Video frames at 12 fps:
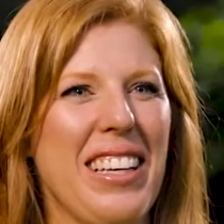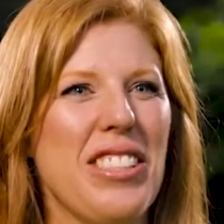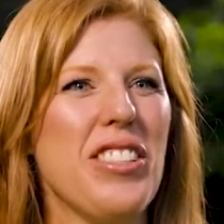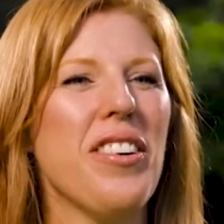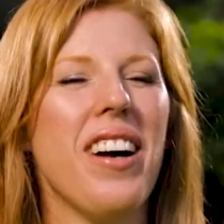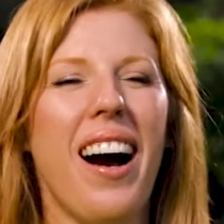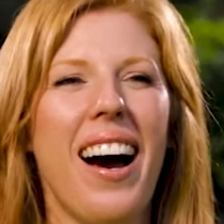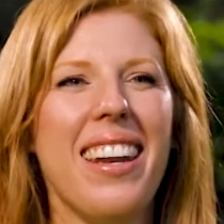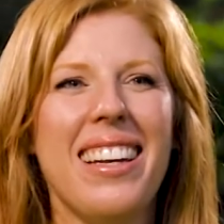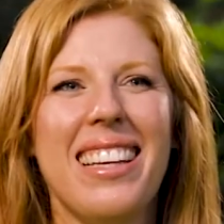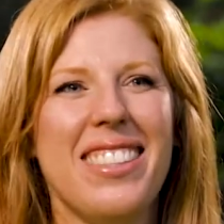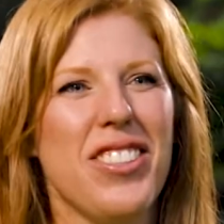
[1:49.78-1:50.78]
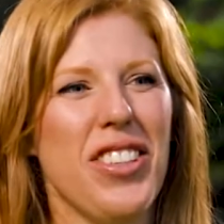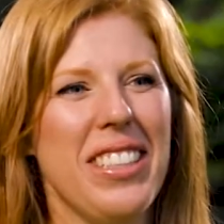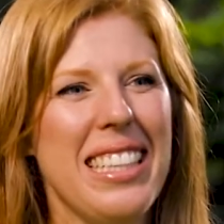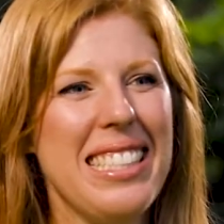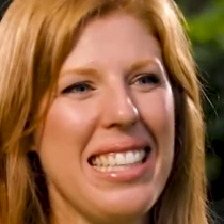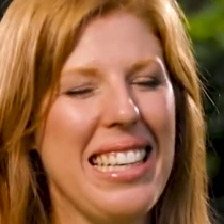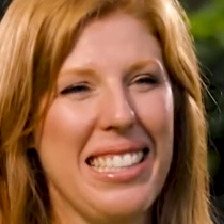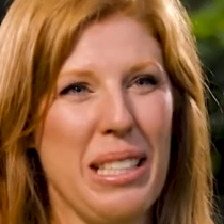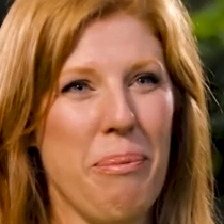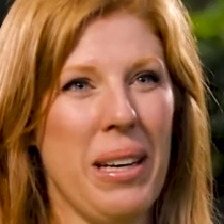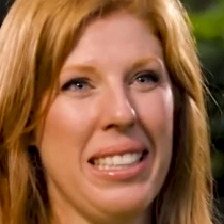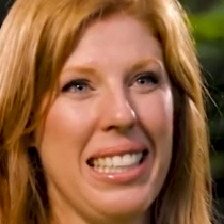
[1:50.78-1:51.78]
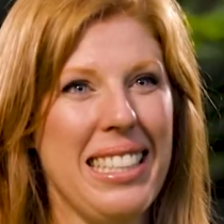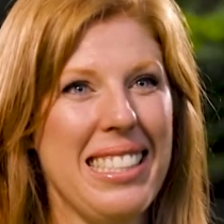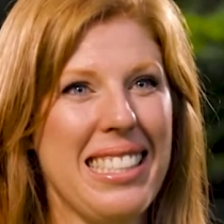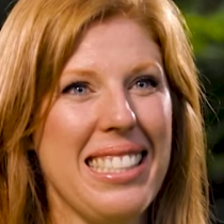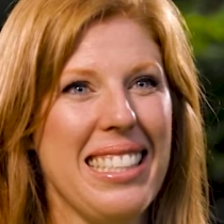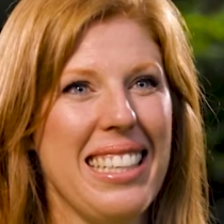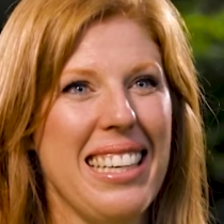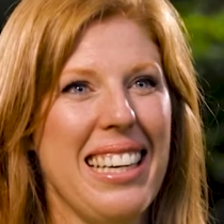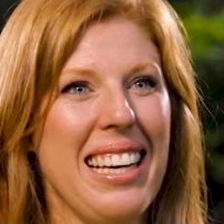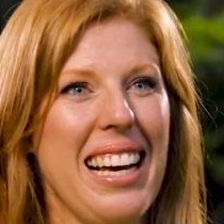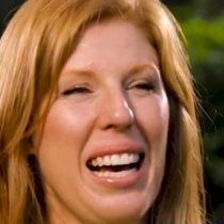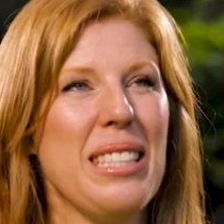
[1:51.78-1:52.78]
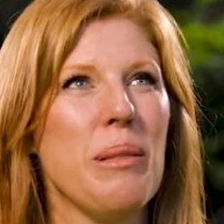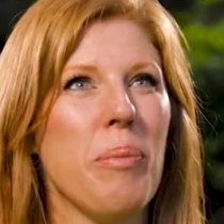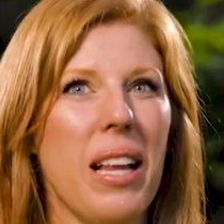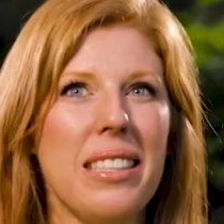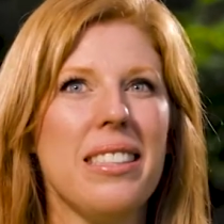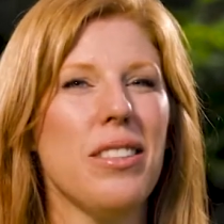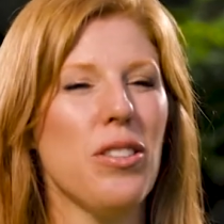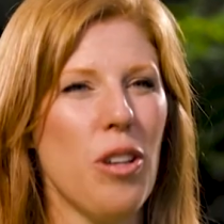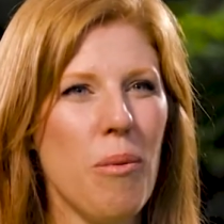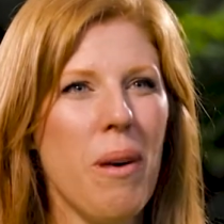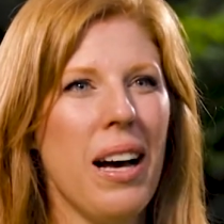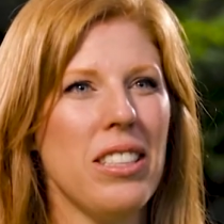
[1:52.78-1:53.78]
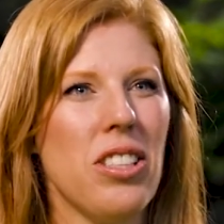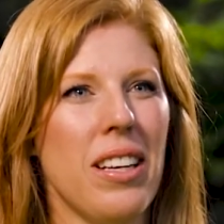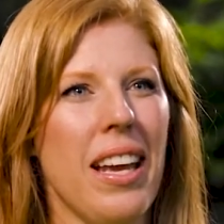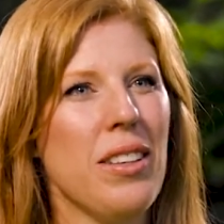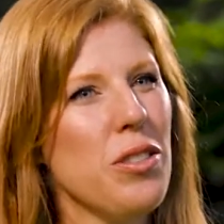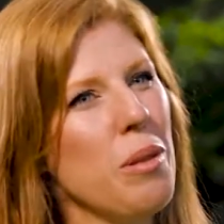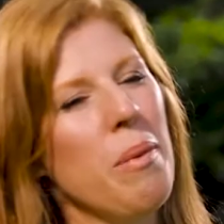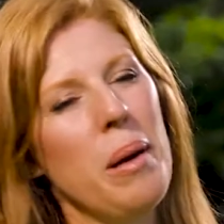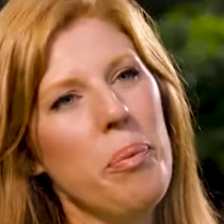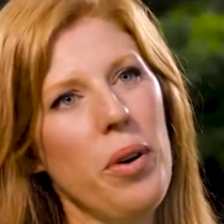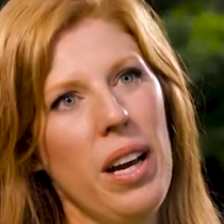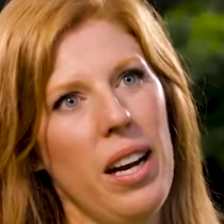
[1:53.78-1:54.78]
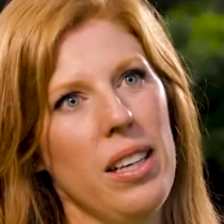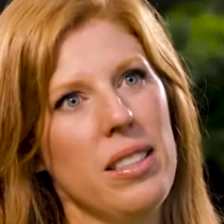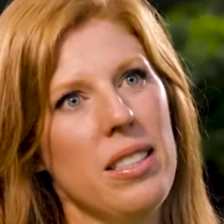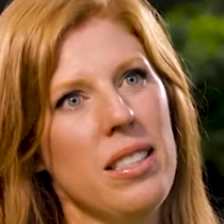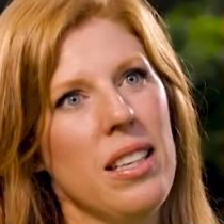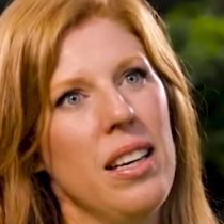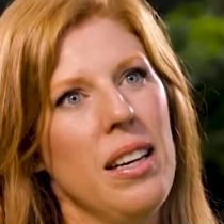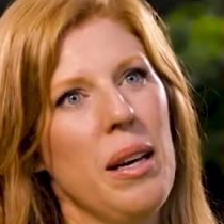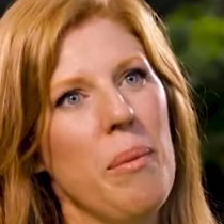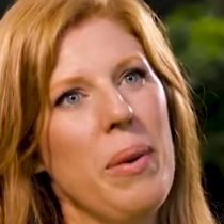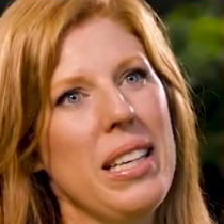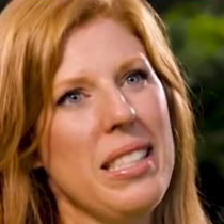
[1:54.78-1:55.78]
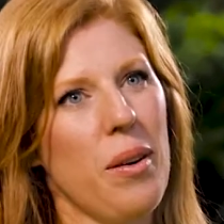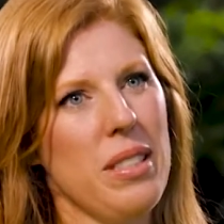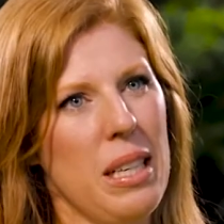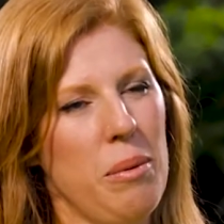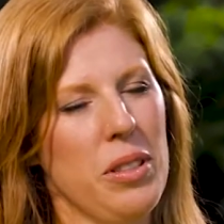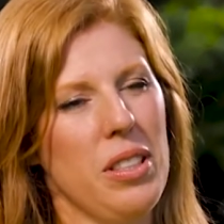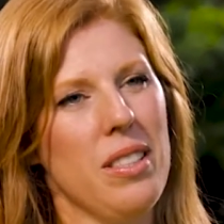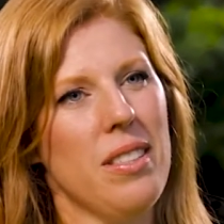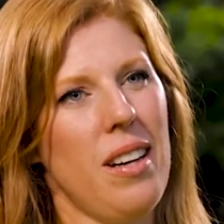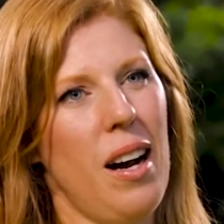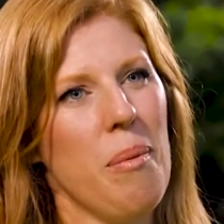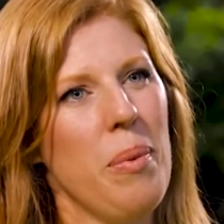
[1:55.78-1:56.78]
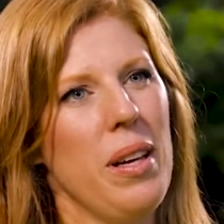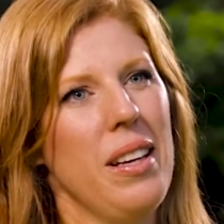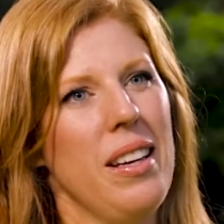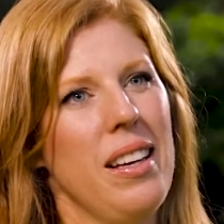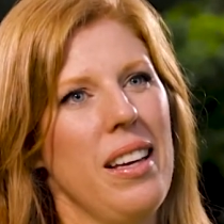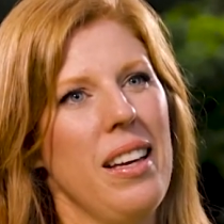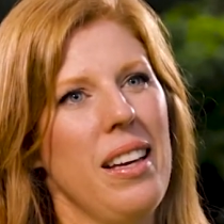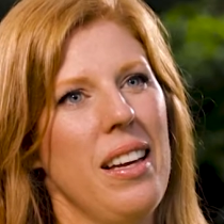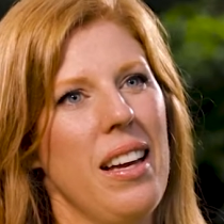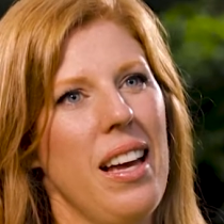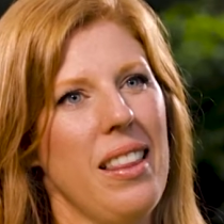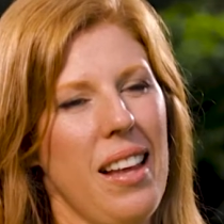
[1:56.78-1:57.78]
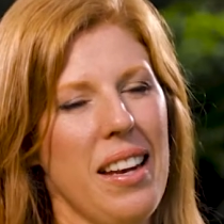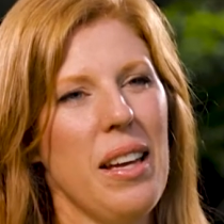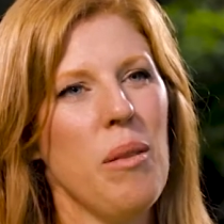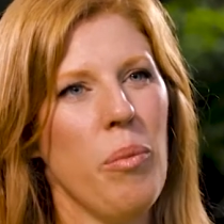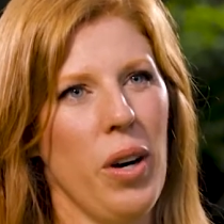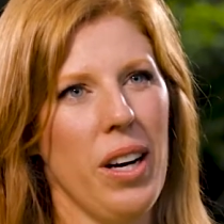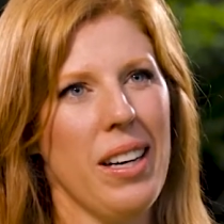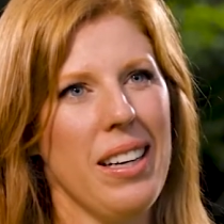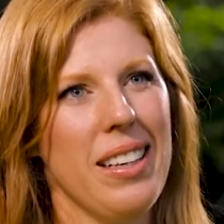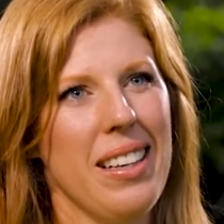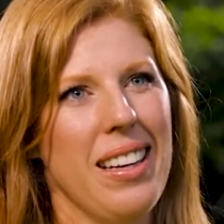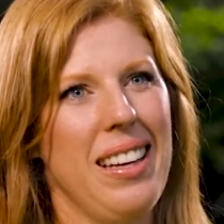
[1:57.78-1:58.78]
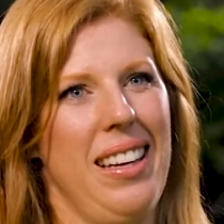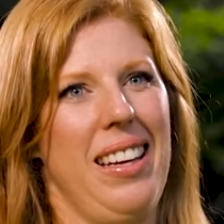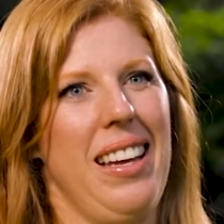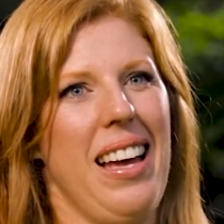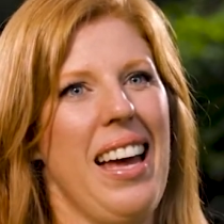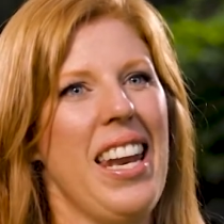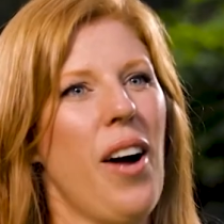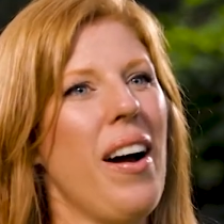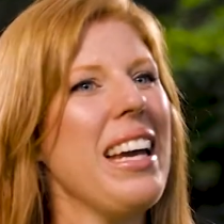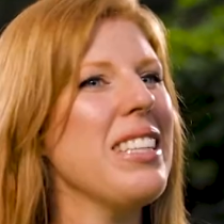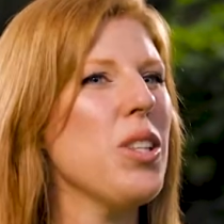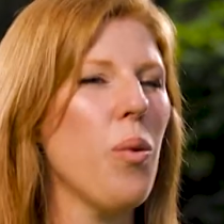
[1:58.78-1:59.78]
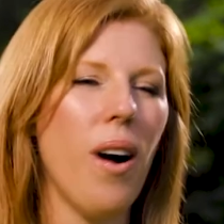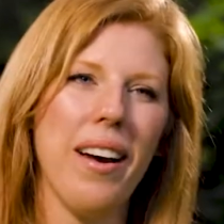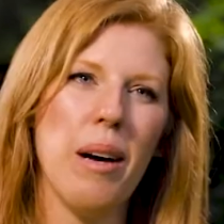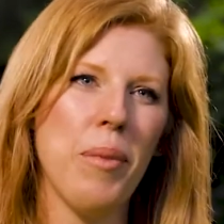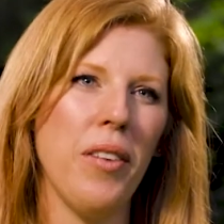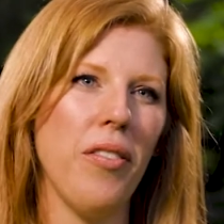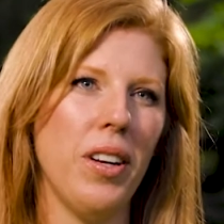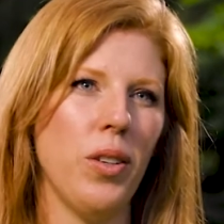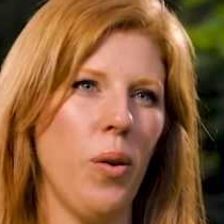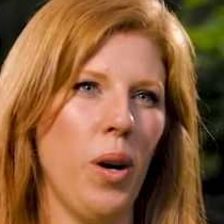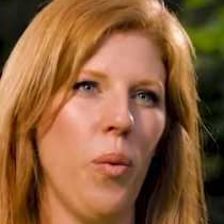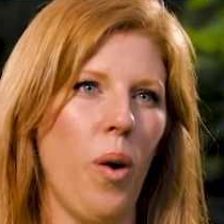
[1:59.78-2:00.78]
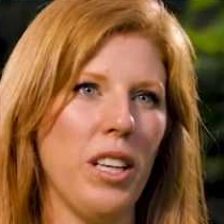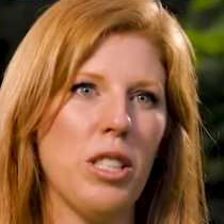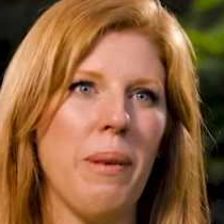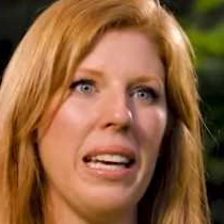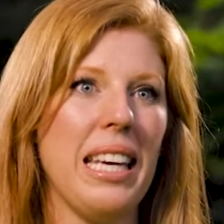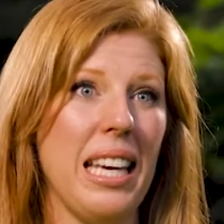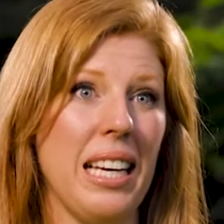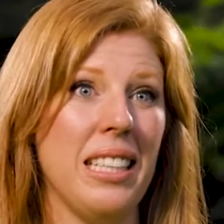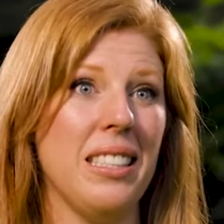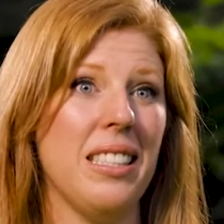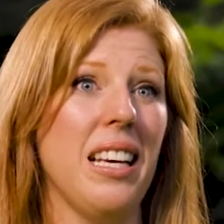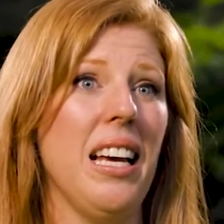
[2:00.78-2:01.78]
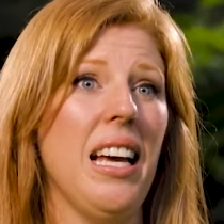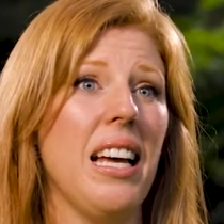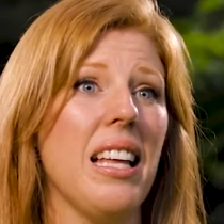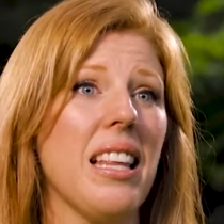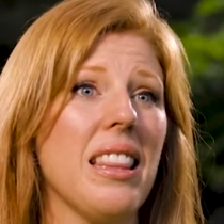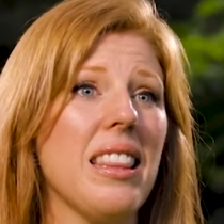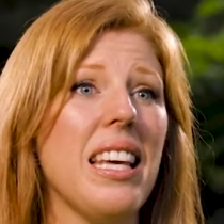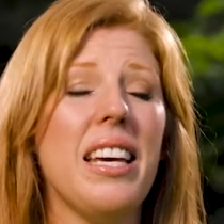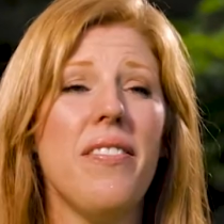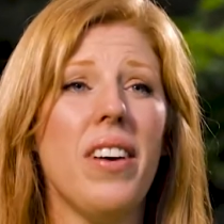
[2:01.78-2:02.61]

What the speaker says: So God, in His goodness and His abundance, has blessed us so much and answered my prayers because I was able to stop and let Him work. And now I get to walk out my front door and watch my kids live